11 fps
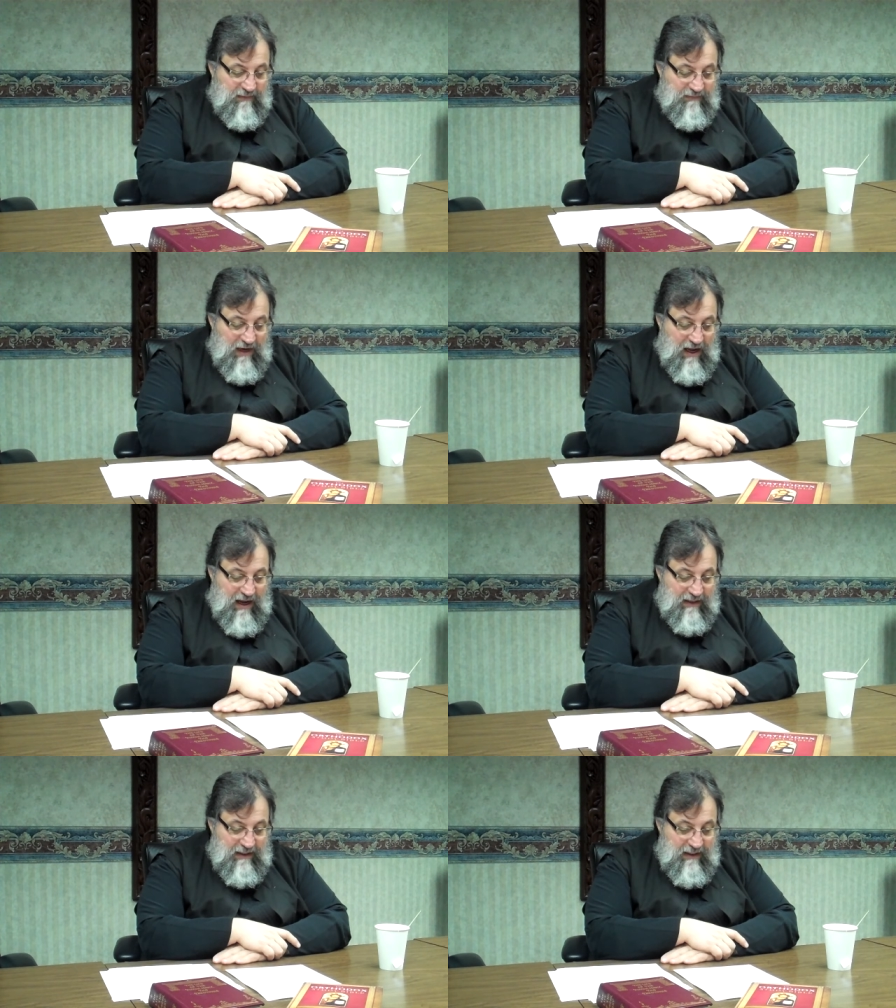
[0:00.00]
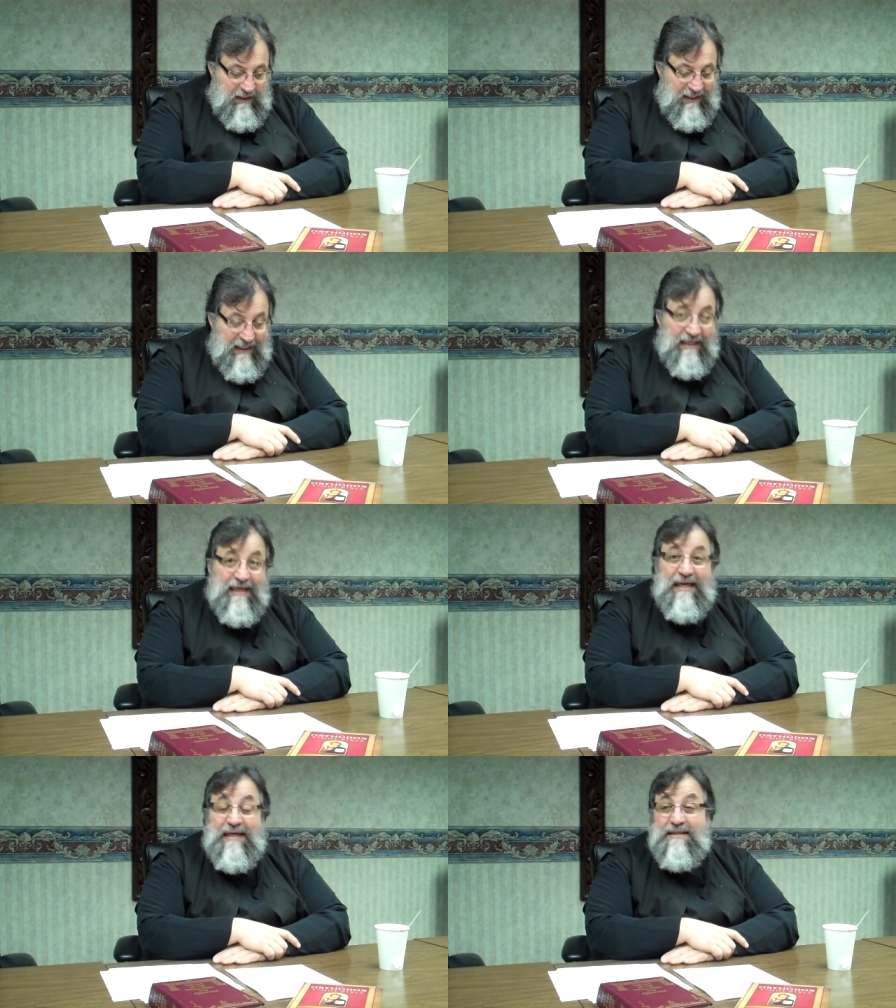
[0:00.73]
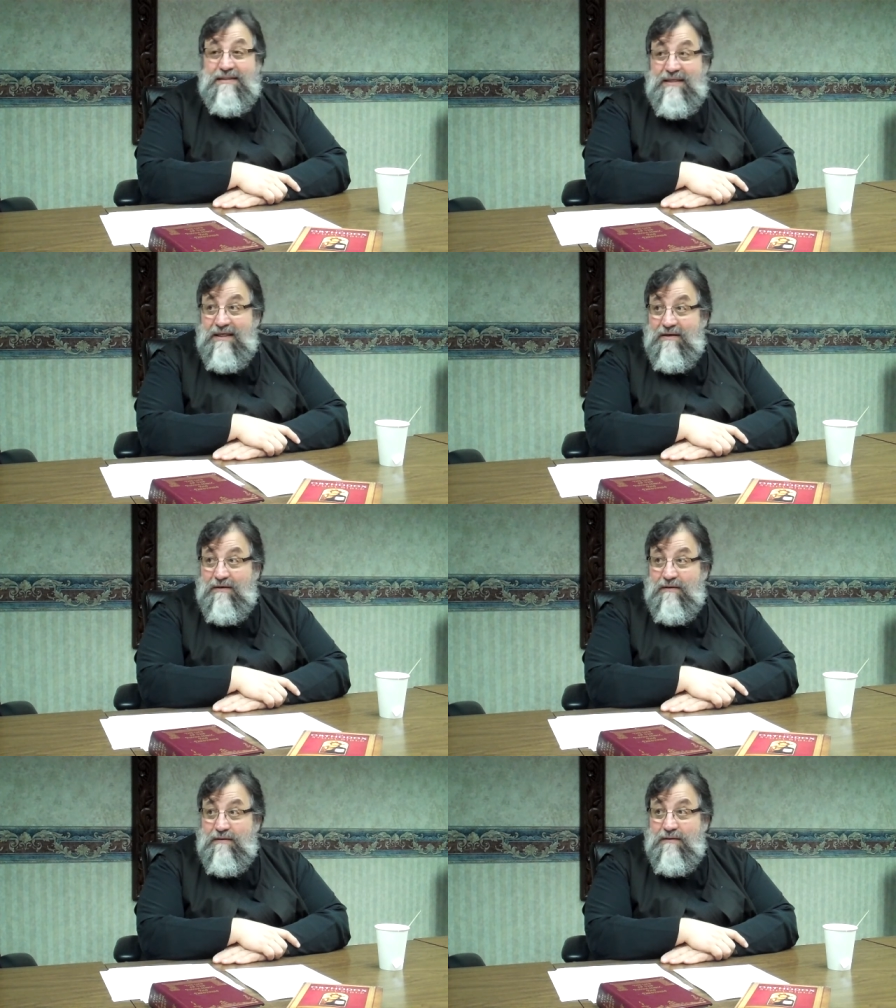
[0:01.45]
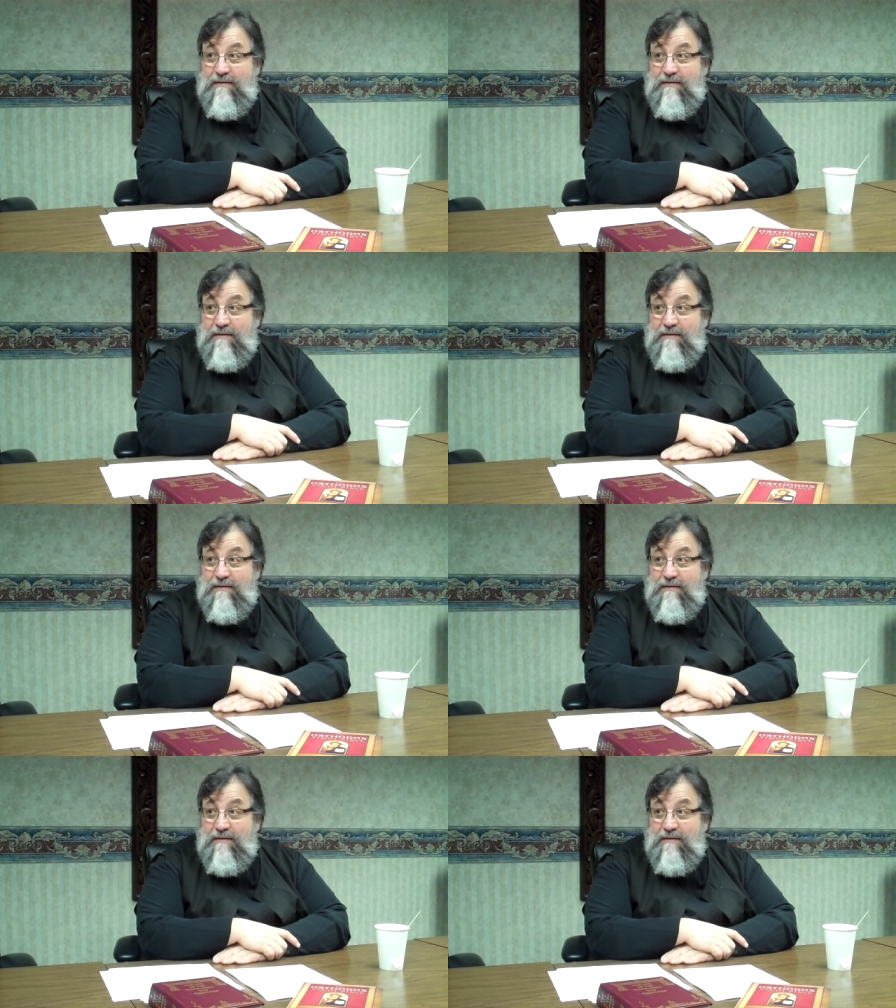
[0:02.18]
of God. It is here,